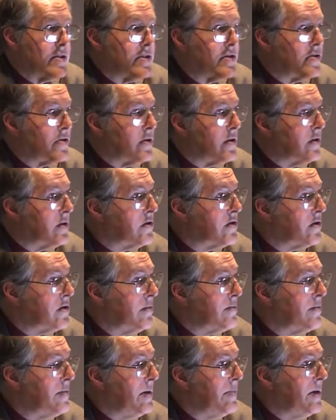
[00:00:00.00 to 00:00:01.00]
The stronger
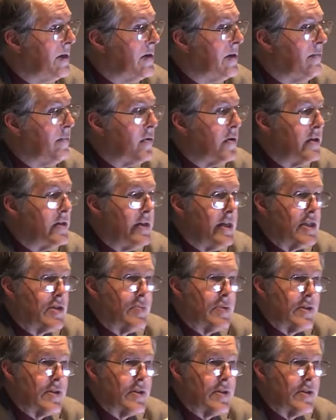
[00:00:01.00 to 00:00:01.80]
storms may become more intense.